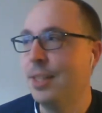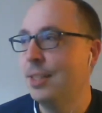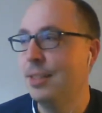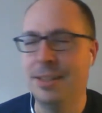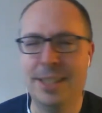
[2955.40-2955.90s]

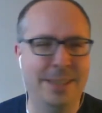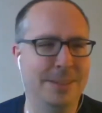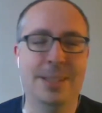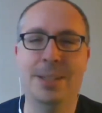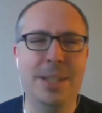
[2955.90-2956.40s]
And they're like,
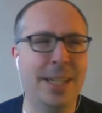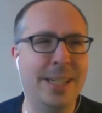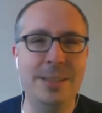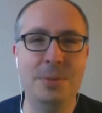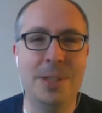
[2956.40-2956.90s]

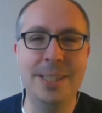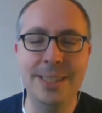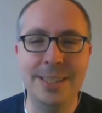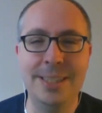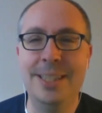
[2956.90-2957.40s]
okay, what?
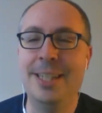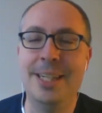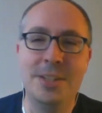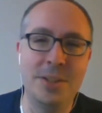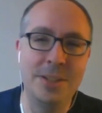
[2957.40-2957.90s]

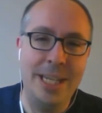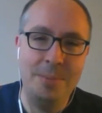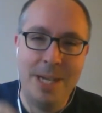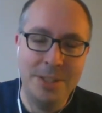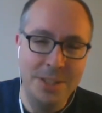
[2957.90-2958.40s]
and so the
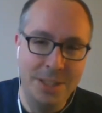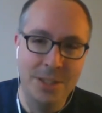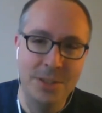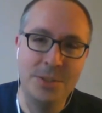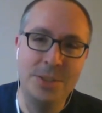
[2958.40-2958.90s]
game action
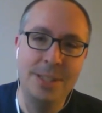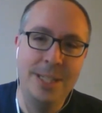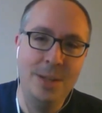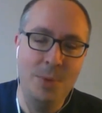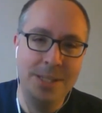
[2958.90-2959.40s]
goes.
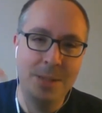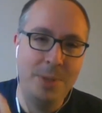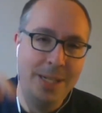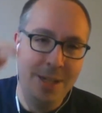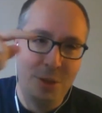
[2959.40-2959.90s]
He winds up
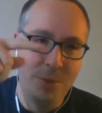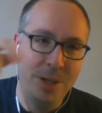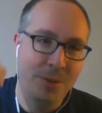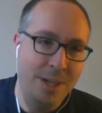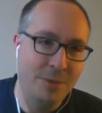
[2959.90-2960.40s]
hitting a
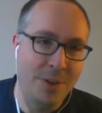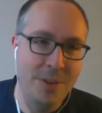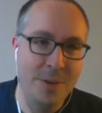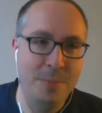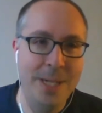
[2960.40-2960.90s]
three right in front of
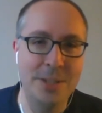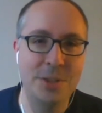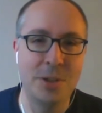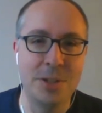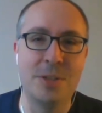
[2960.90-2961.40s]
their bench,
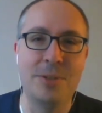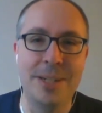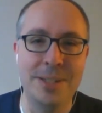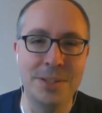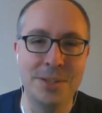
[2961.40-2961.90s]
turns
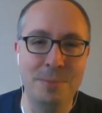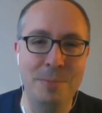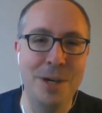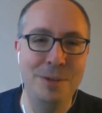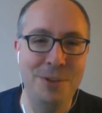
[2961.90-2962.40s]
around and goes,
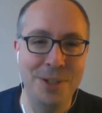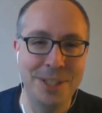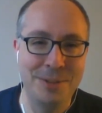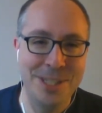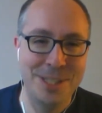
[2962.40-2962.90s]
"Merry
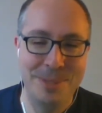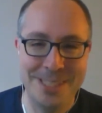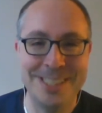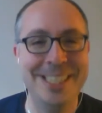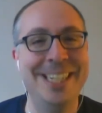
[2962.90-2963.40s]
fucking
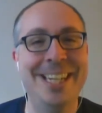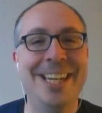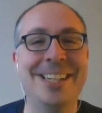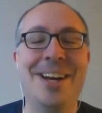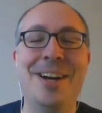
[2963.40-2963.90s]
Christmas."
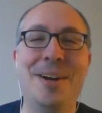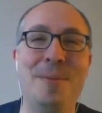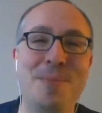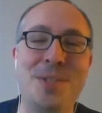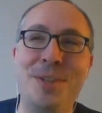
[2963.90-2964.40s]

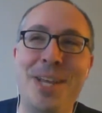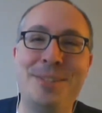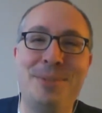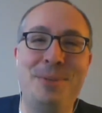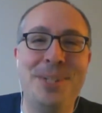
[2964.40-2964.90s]
Um, so
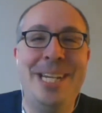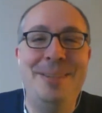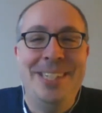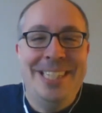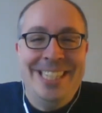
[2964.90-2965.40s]
that's what we're
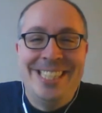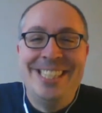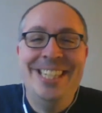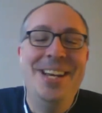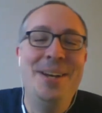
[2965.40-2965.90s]
naming this.